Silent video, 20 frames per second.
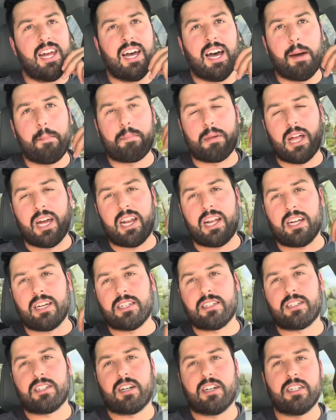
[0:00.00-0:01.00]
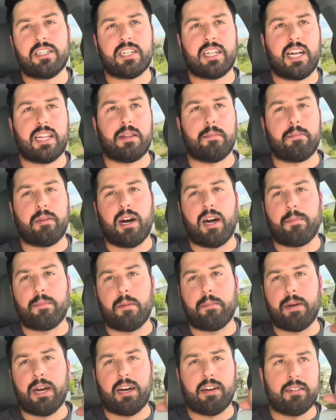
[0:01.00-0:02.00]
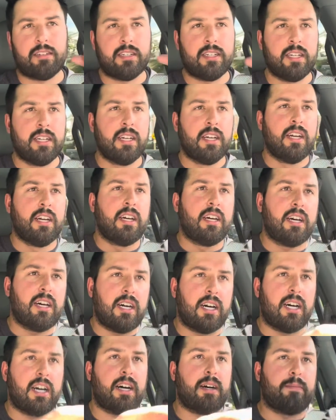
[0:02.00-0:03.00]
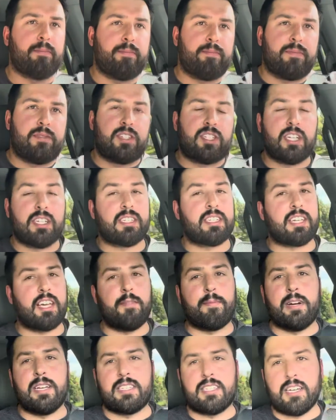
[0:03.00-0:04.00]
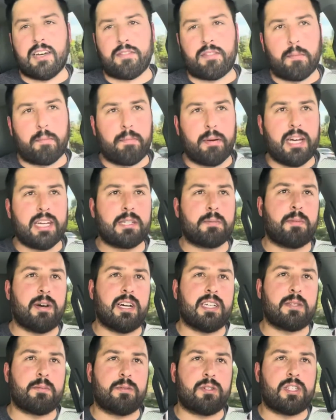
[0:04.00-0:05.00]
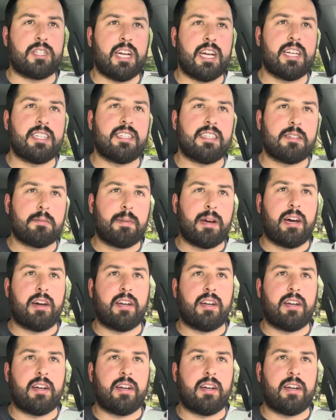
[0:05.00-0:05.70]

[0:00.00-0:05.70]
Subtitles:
I'm planning on charging at the bottom of the mountain, just to give myself the best possible chance. It's